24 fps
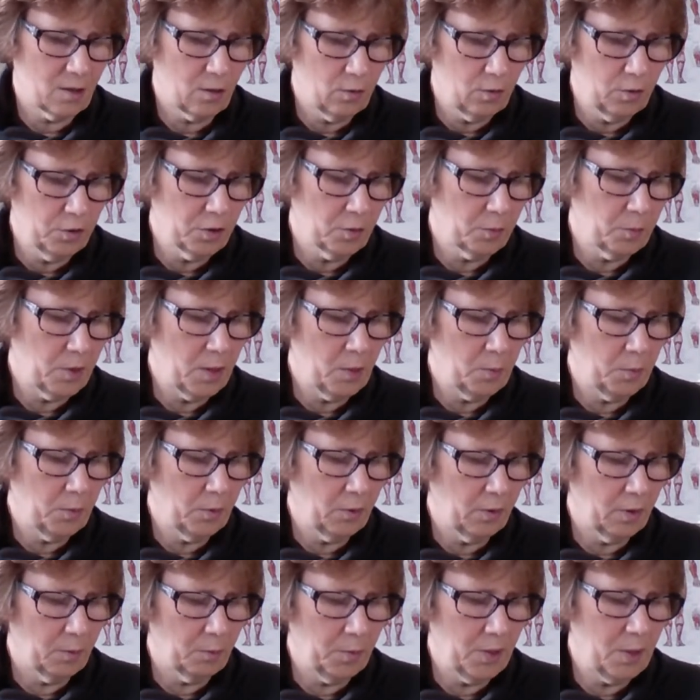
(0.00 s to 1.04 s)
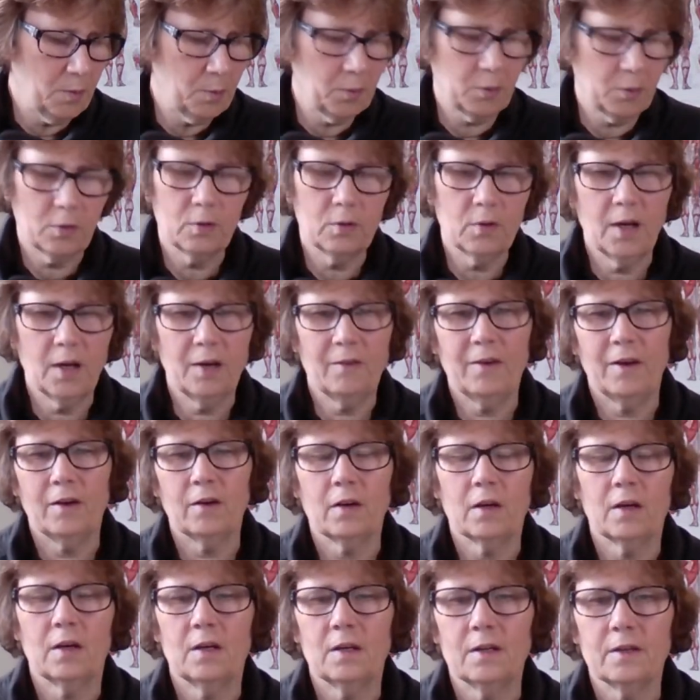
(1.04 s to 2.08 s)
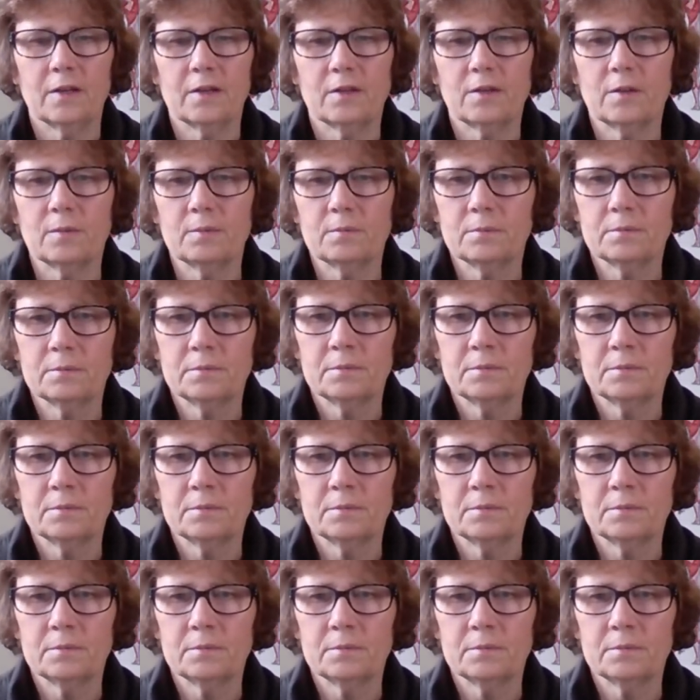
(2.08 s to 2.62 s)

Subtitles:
older people, and people who have alcoholism.